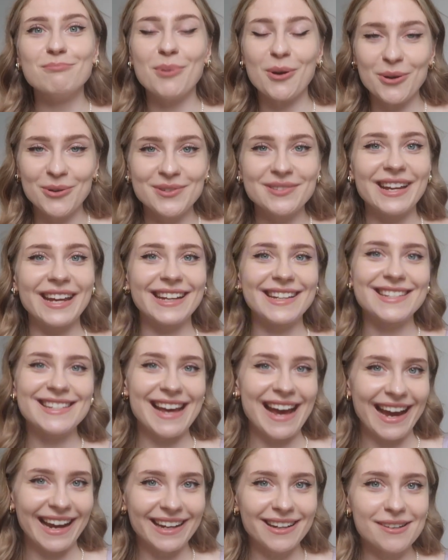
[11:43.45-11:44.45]
boat neck
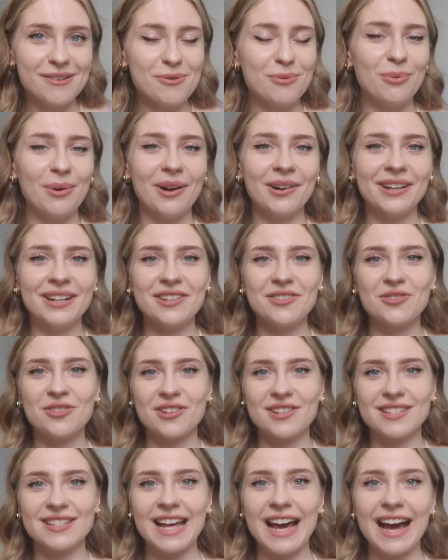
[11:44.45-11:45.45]
tank where it
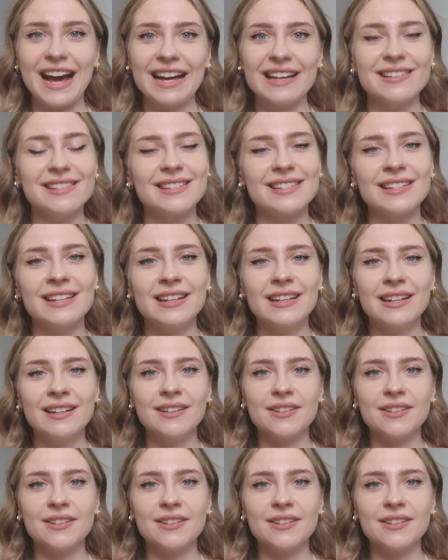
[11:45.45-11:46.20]
just has